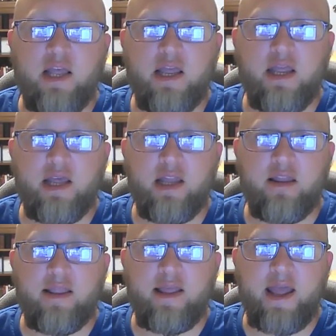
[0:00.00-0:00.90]

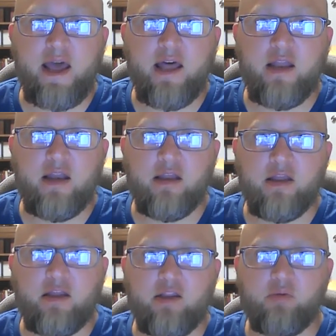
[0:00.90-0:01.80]
and they had
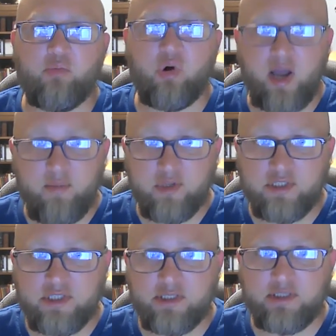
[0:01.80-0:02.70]
the
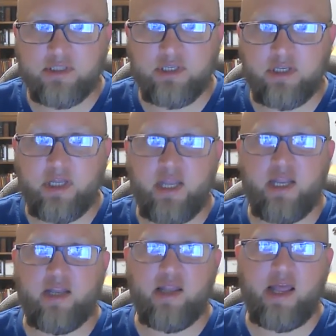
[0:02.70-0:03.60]
promises,
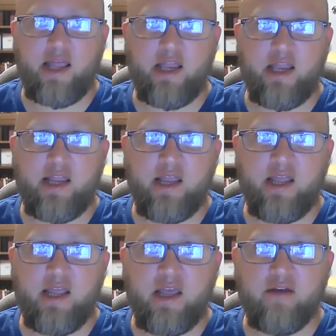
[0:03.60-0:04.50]
and they,
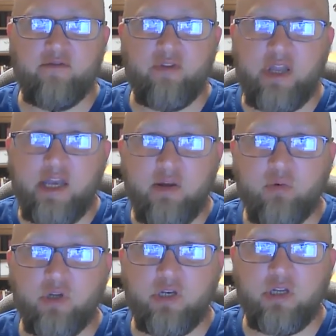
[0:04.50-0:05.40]
if
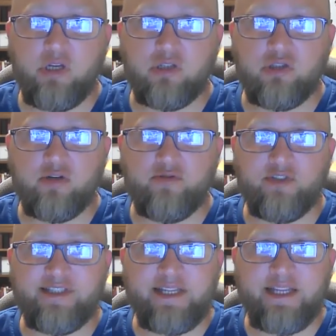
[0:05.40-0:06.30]
anyone should have
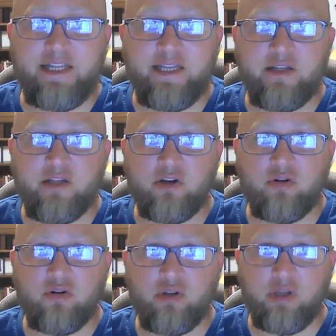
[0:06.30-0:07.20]
seen
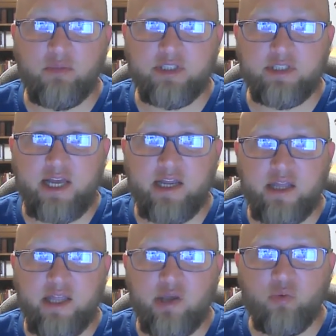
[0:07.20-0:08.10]
the
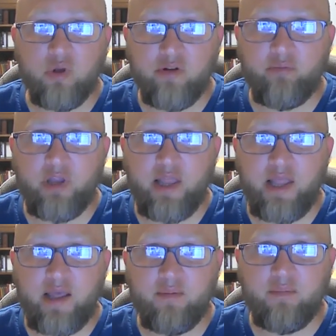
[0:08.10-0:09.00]
Messiah, it would have been
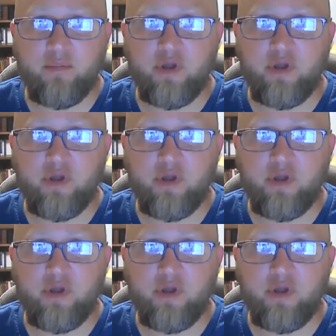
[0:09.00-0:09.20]
them.